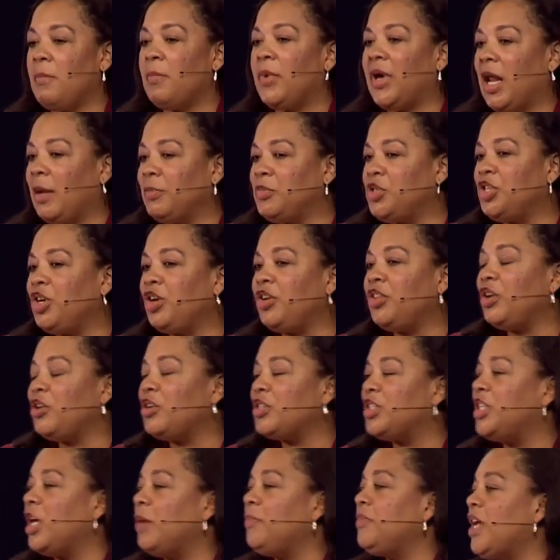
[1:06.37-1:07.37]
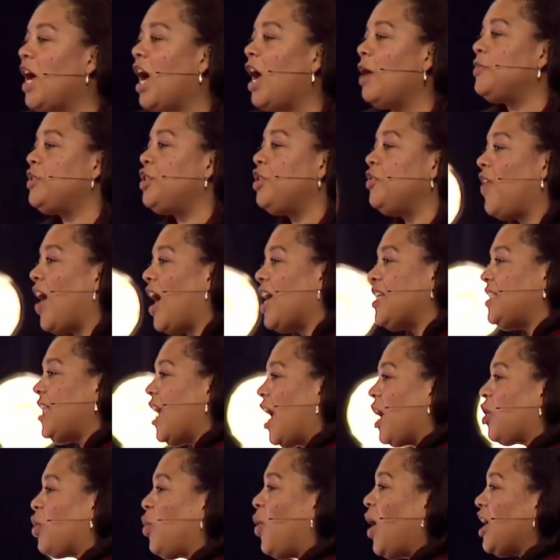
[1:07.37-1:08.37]
But I'm sure there's sometimes you've asked
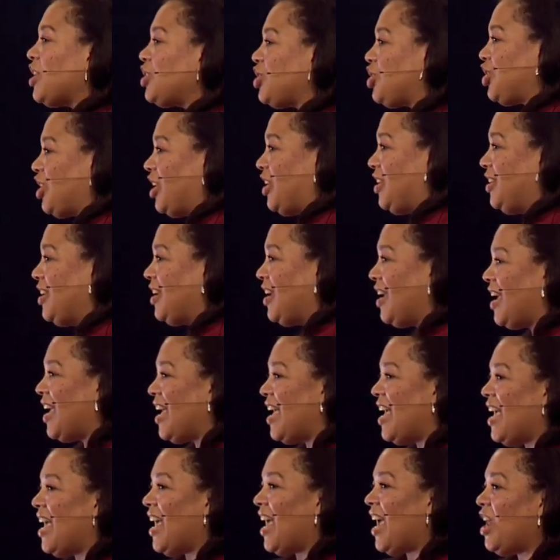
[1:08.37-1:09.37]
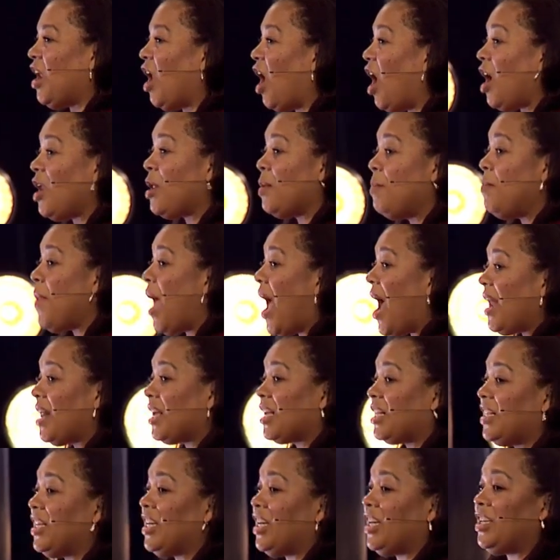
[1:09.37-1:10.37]
that question, and
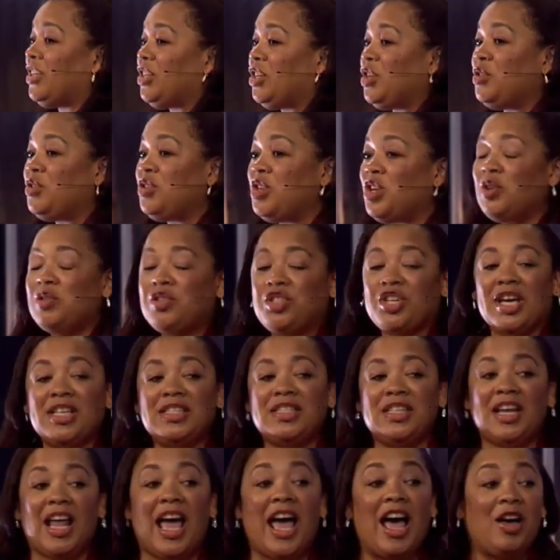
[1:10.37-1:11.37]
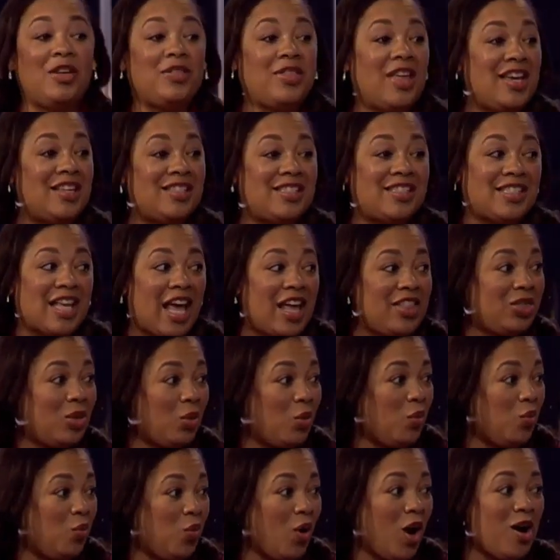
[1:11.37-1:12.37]
automatically you knew just in how they said
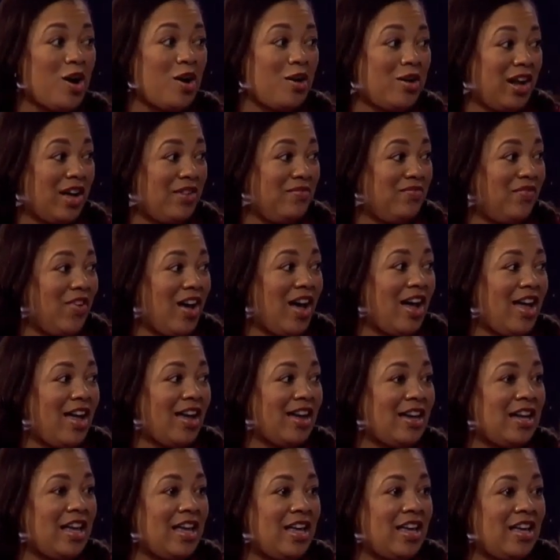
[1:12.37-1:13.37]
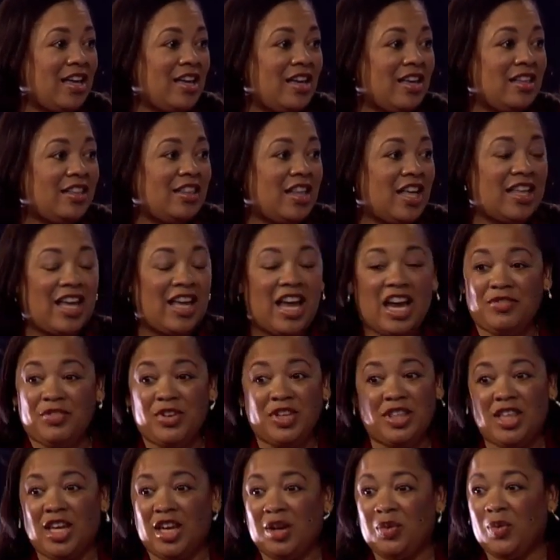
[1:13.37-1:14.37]
the word, I'm fine, that
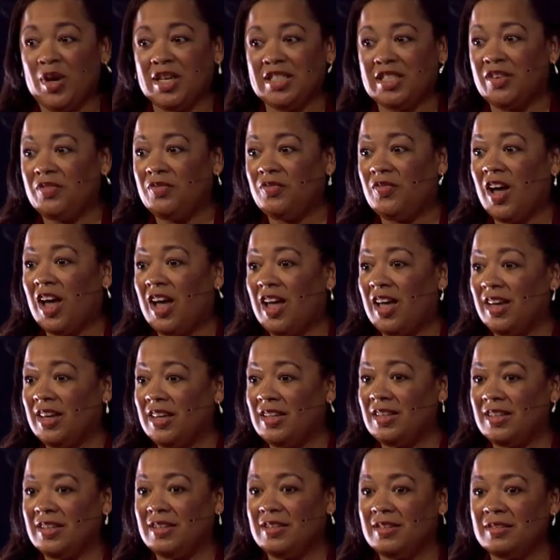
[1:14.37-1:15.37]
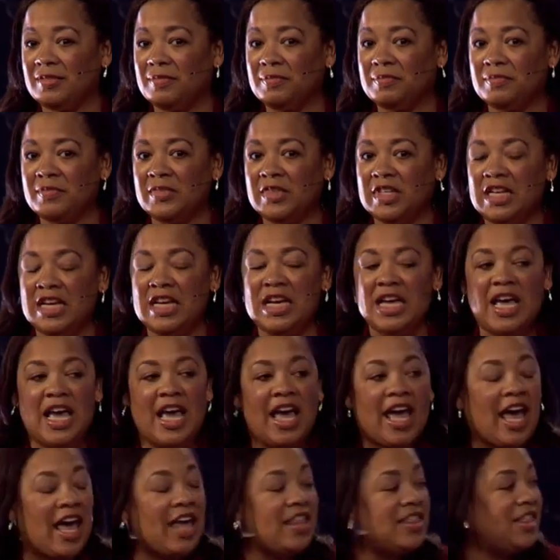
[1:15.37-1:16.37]
everything wasn't fine.
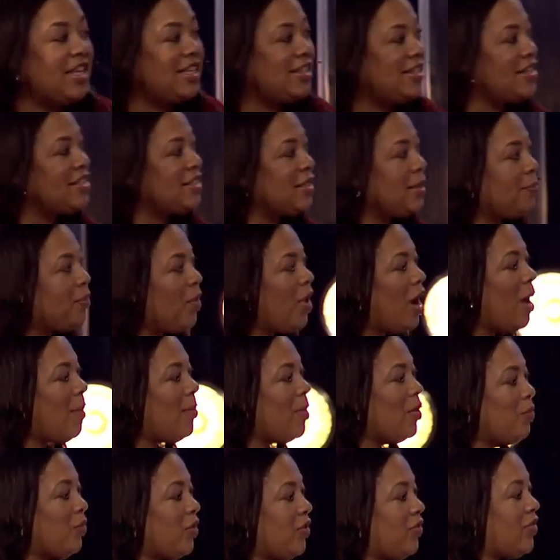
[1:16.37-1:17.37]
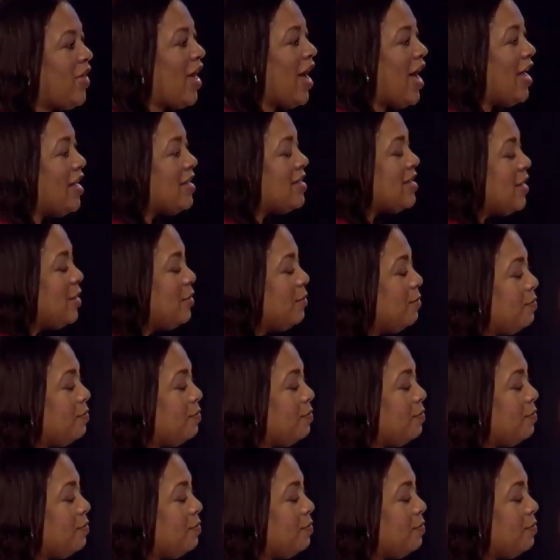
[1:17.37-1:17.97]
And this is the problem with that.